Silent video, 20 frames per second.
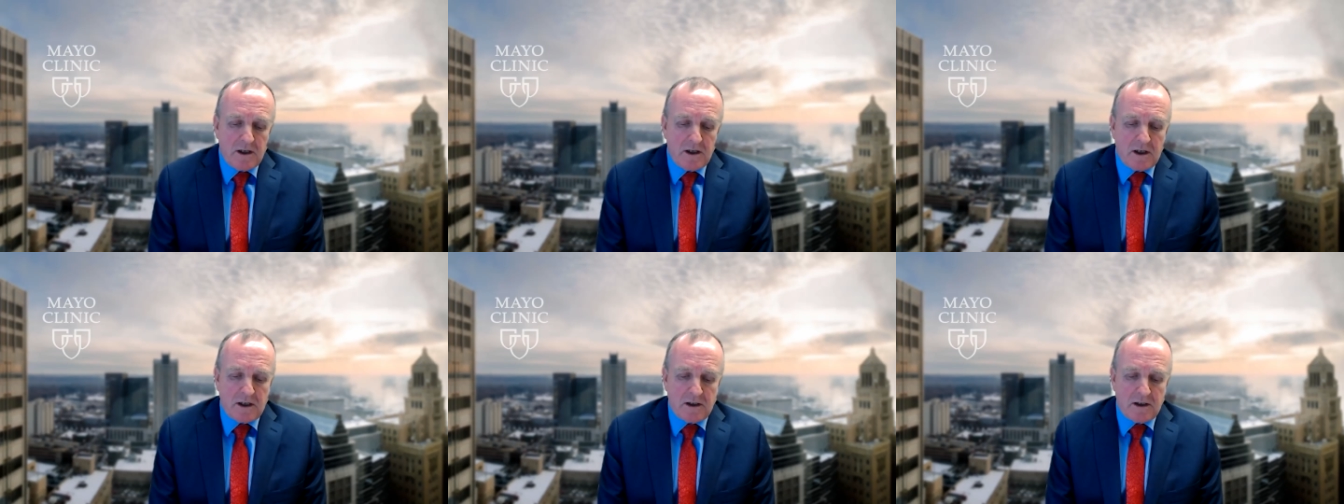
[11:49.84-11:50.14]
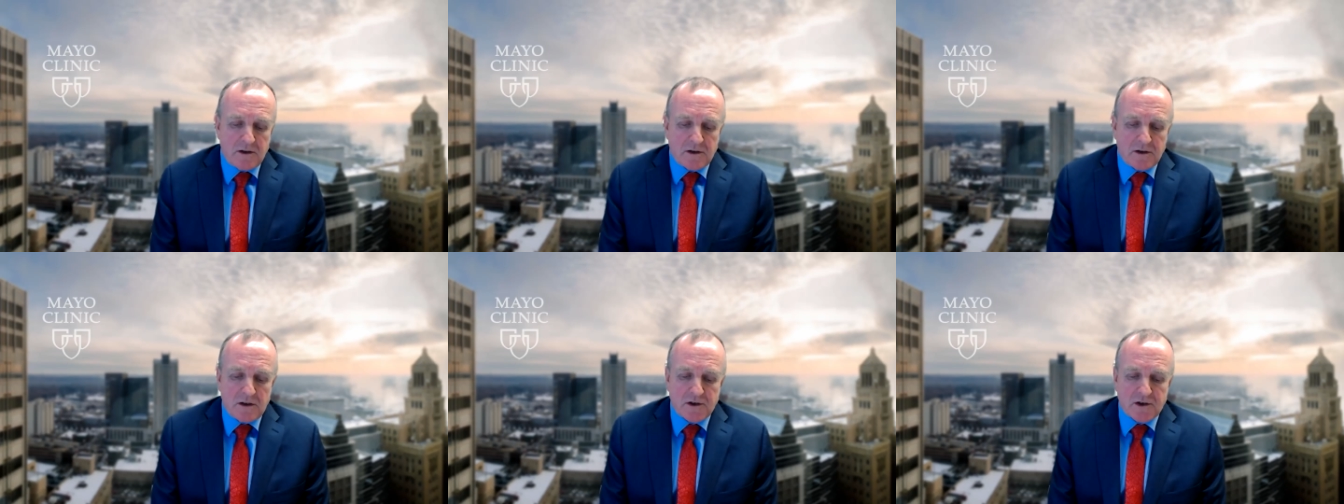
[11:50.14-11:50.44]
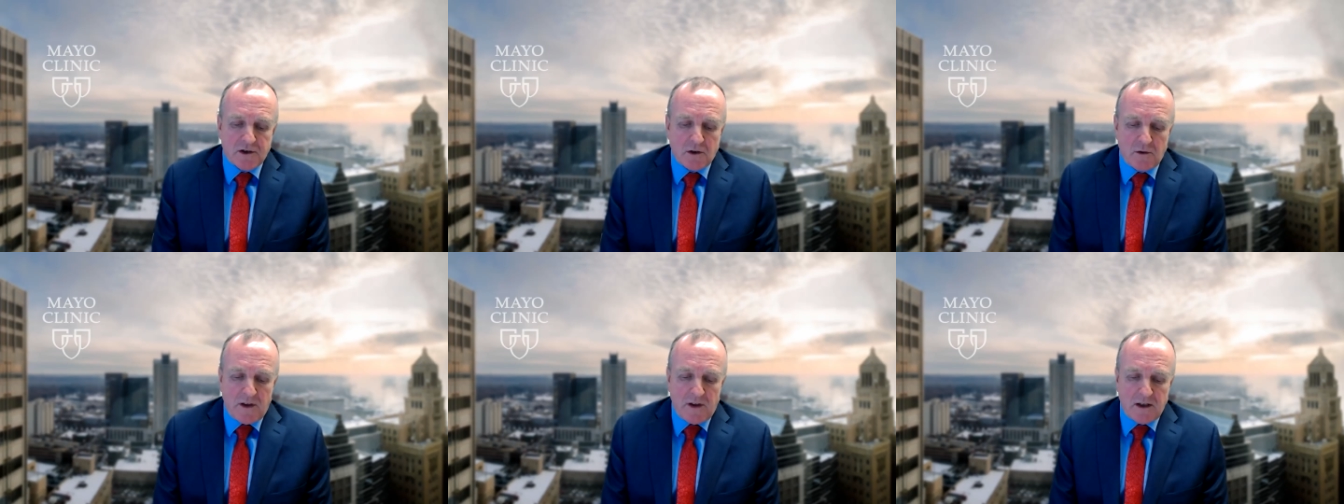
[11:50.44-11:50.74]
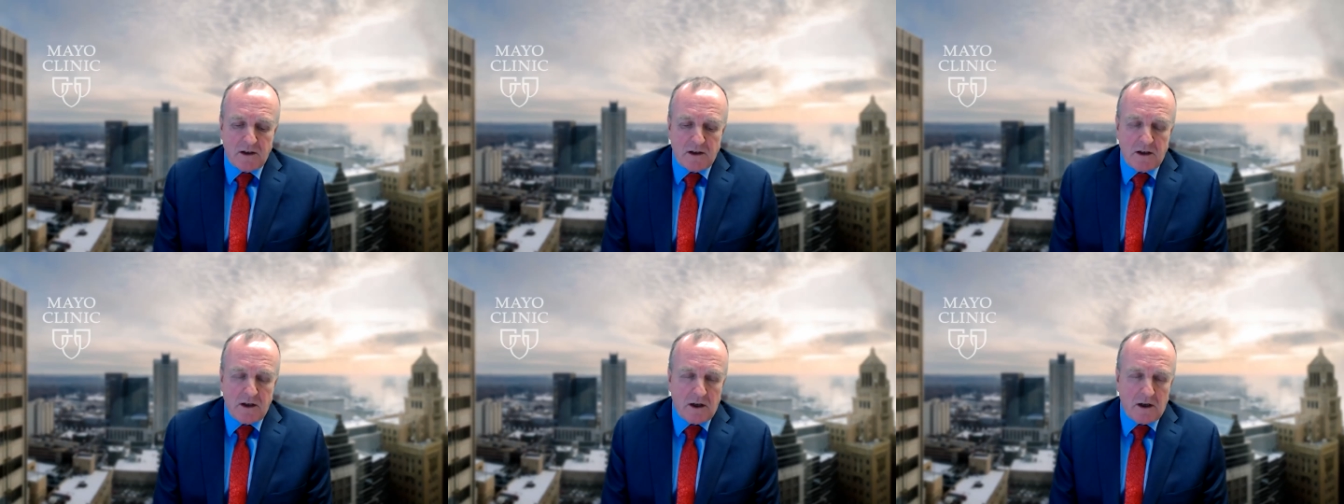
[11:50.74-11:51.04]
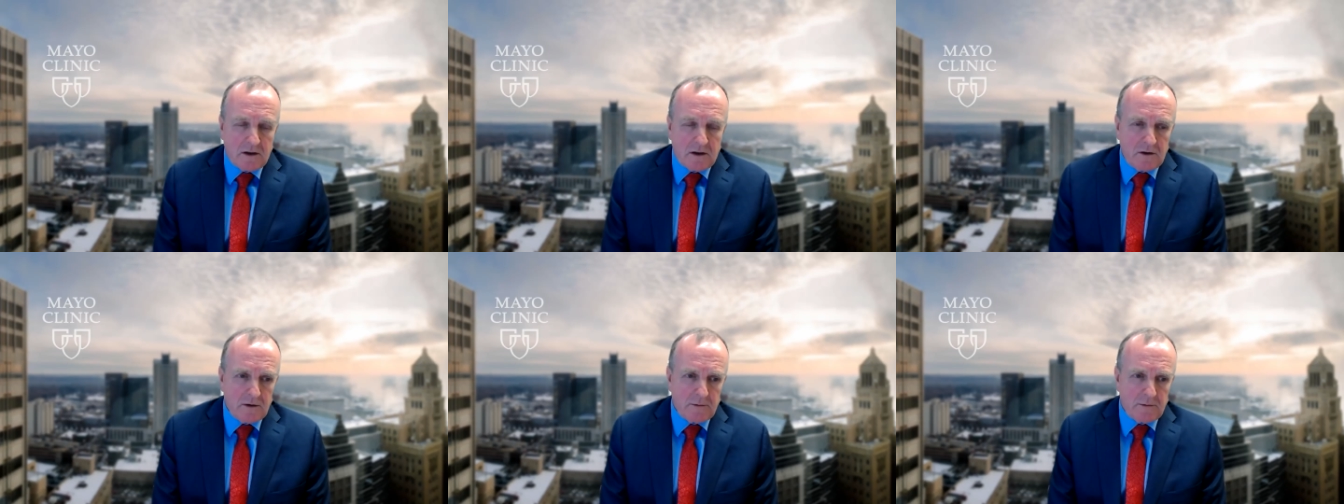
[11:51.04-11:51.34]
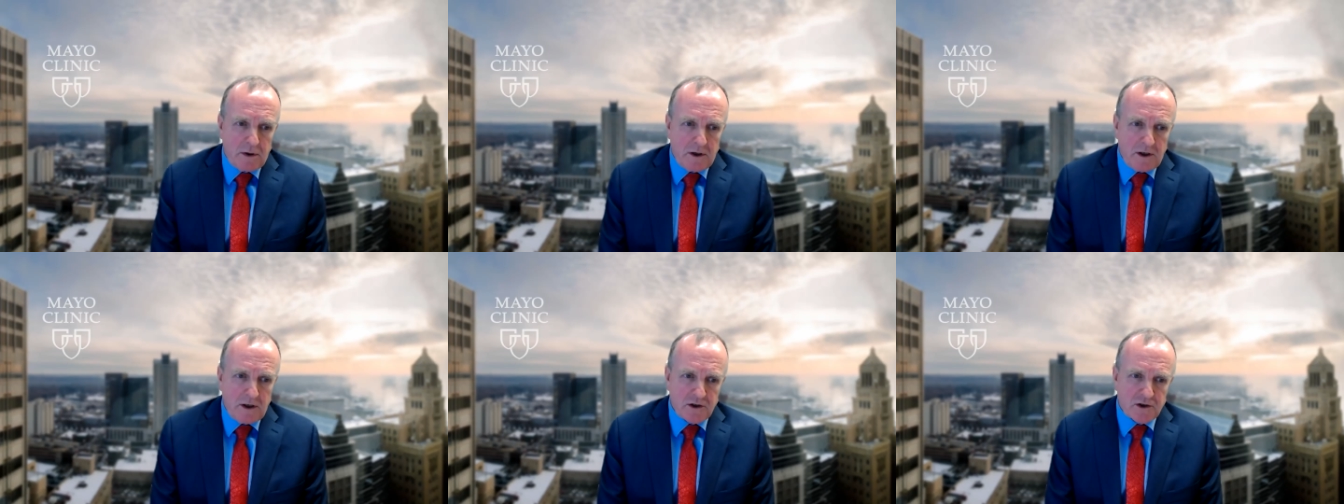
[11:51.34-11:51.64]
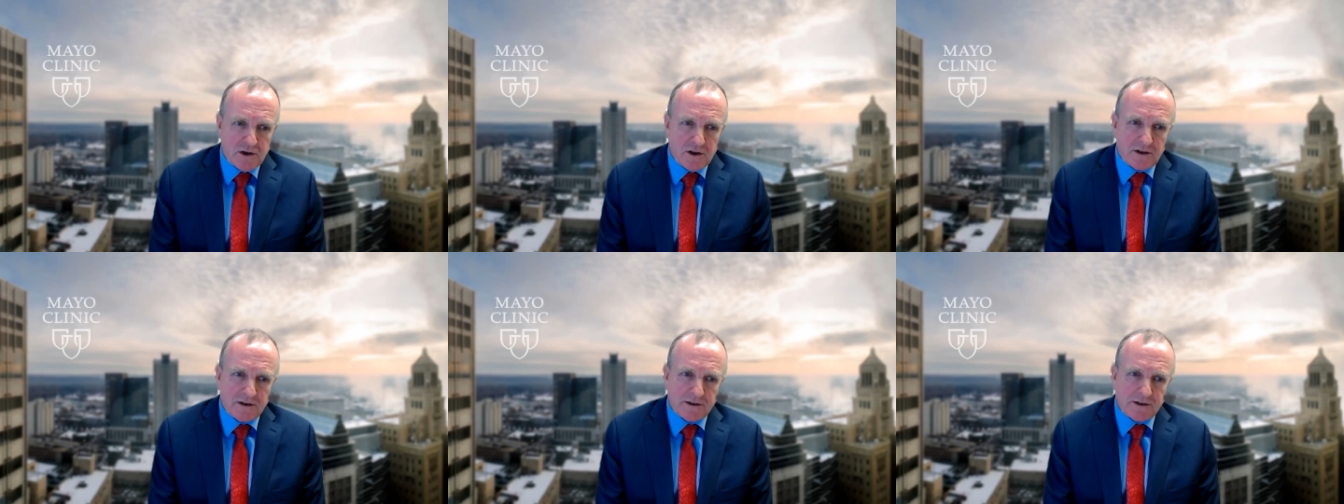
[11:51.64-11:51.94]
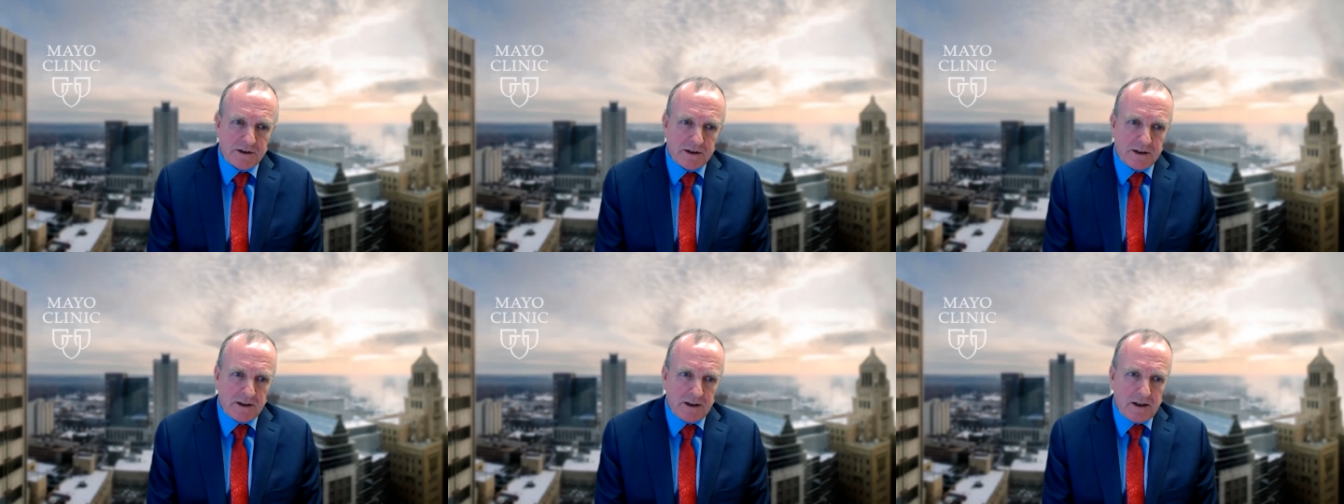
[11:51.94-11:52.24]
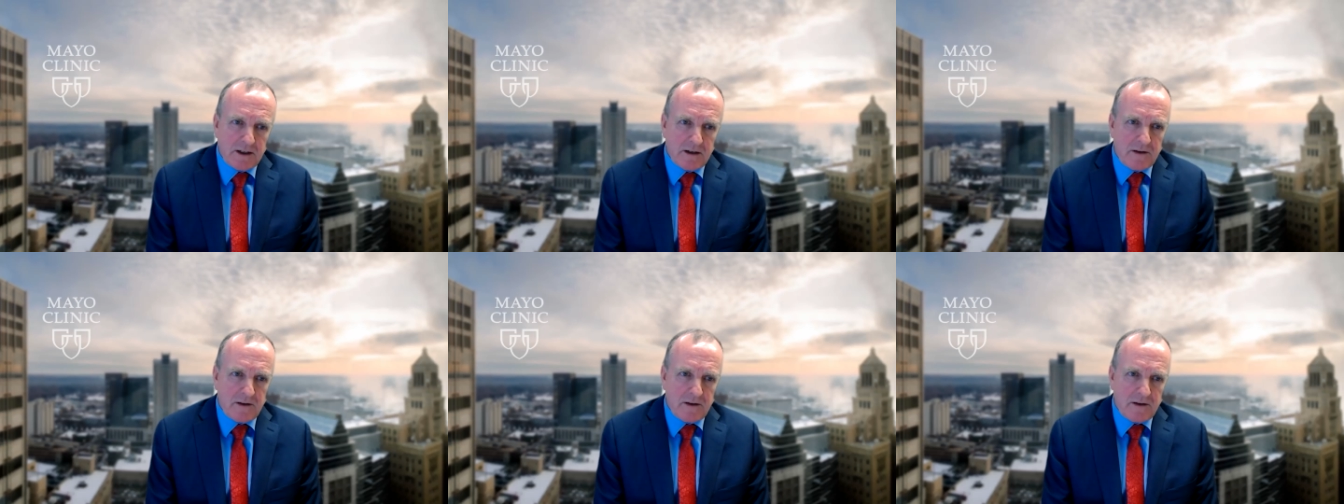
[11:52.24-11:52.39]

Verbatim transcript: And, and so that younger patient, uh, I,